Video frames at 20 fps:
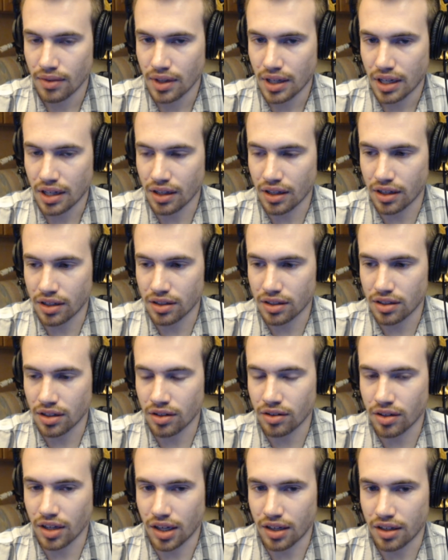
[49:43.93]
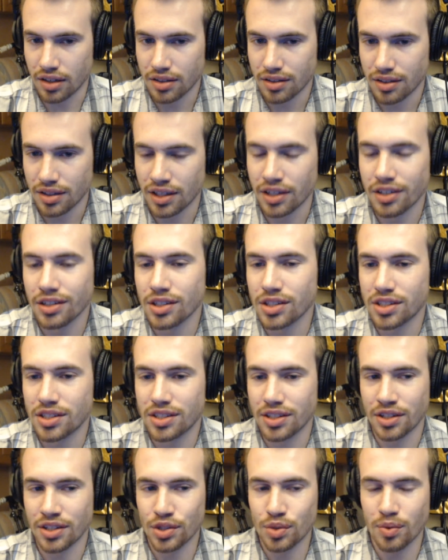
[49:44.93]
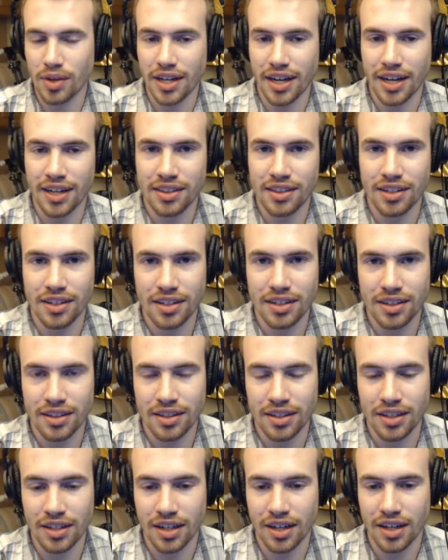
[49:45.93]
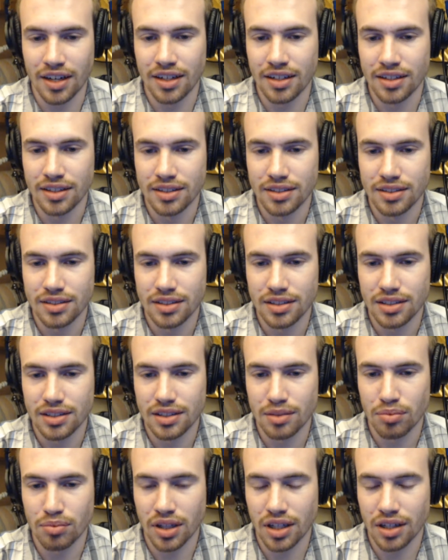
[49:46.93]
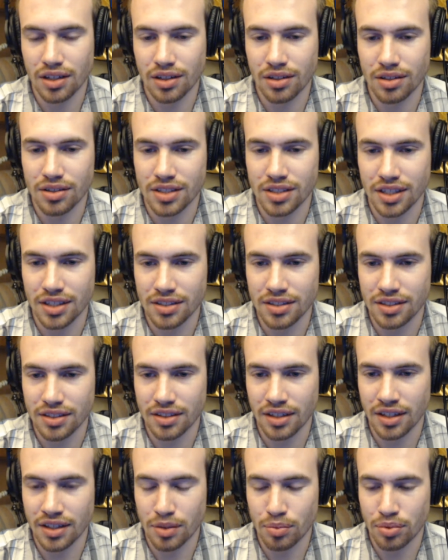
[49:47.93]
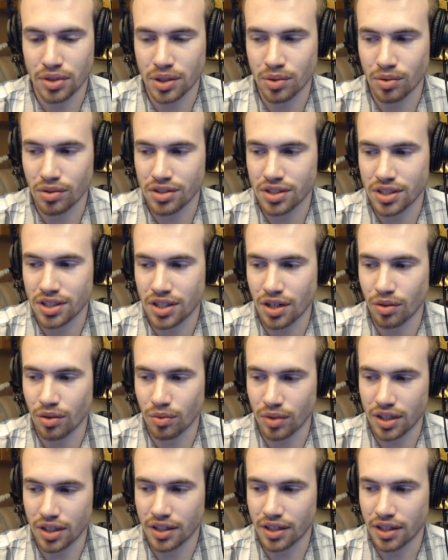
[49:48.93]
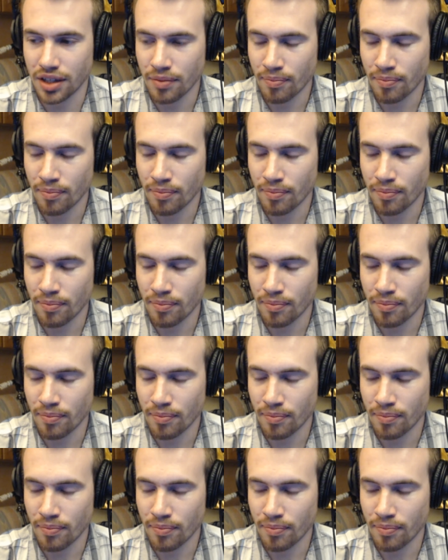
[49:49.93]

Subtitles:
And, like, okay, here's why I think the political scenes in the prequels don't work.